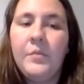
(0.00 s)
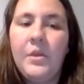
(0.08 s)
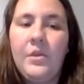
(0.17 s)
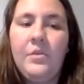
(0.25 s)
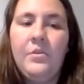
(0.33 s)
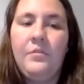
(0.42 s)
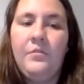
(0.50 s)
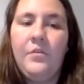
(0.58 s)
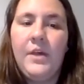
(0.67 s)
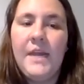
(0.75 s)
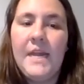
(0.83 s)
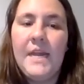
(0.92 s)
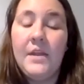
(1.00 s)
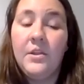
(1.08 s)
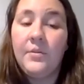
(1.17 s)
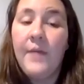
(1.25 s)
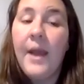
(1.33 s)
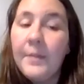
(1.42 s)
Beautiful, 8.
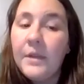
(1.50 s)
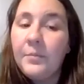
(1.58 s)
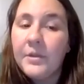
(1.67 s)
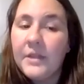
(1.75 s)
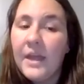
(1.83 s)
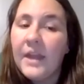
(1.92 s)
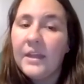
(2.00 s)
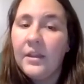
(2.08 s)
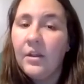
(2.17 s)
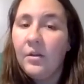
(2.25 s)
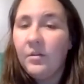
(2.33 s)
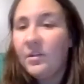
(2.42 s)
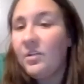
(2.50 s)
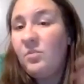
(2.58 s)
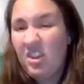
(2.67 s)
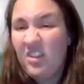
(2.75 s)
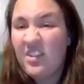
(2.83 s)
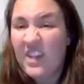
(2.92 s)
So I'm going to put that here since
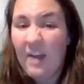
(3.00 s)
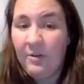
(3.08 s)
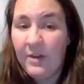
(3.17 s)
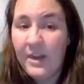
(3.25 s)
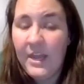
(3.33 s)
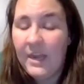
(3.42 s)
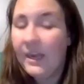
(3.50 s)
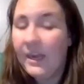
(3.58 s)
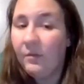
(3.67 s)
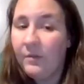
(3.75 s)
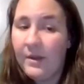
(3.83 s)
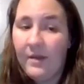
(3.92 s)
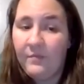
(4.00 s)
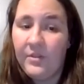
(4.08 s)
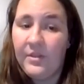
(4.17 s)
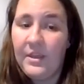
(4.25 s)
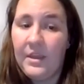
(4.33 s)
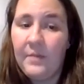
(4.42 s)
we just counted it and I don't want to have to
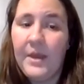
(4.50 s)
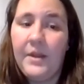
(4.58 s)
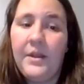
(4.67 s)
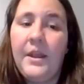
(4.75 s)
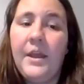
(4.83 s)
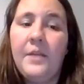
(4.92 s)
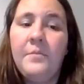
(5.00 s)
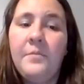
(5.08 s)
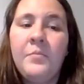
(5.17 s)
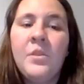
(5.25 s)
think about it again.